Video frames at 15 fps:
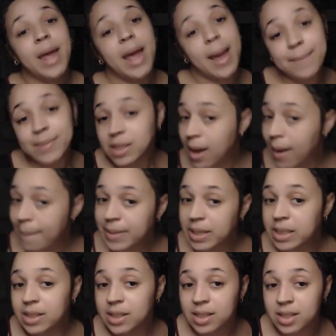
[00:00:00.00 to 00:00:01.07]
Amazon
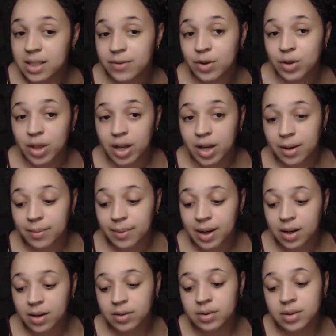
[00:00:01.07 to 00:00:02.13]
business if you're thinking
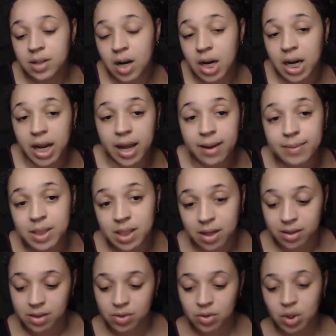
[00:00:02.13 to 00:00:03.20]
about starting an
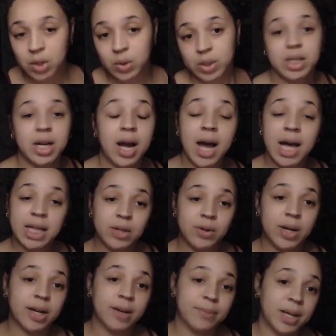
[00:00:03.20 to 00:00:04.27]
Amazon store, which I highly
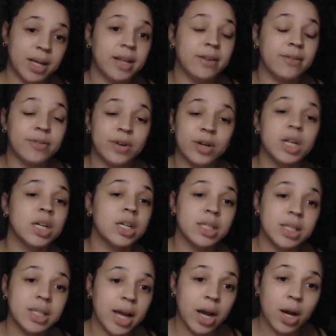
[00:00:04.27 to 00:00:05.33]
recommend for
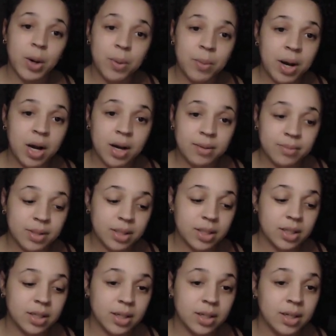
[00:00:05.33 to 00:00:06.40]
stay at home
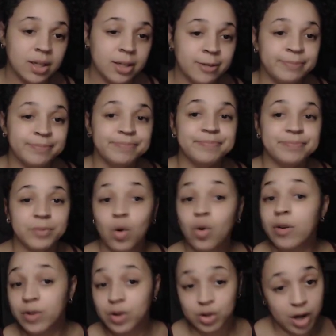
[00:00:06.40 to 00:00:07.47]
moms or
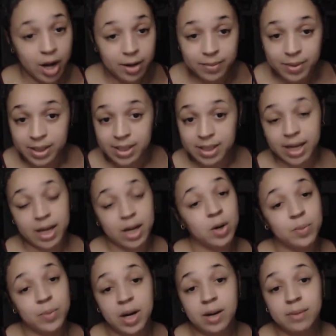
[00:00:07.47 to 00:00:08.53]
if you're trying to be a stay at
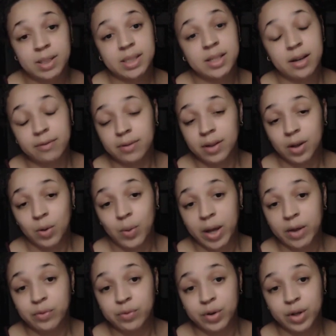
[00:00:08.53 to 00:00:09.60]
home mom, it's definitely a
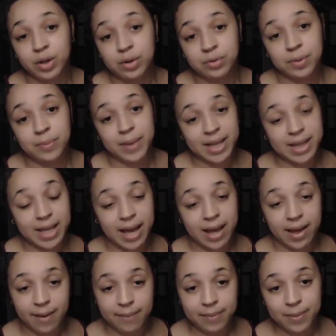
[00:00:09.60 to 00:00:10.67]
way for you to make that
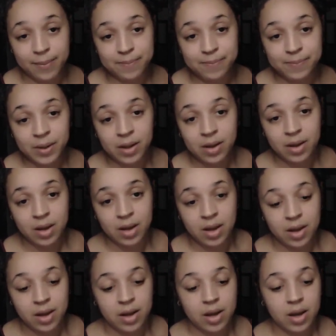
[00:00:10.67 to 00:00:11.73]
happen.
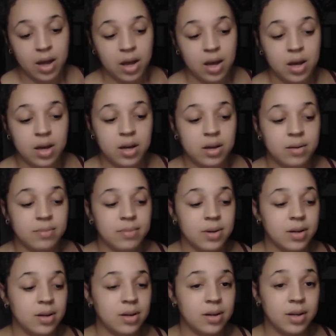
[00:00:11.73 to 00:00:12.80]
Um,
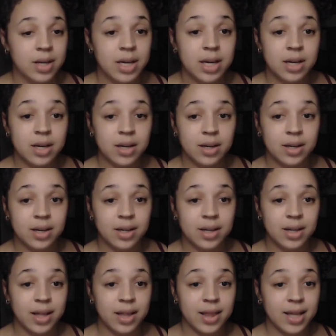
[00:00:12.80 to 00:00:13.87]
yeah,
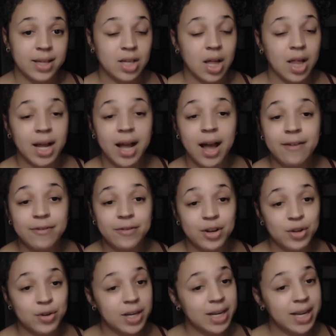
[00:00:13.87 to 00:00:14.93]
that's all I got for
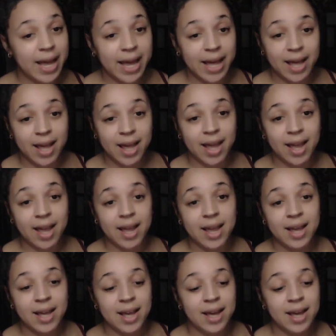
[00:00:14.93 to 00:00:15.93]
you today.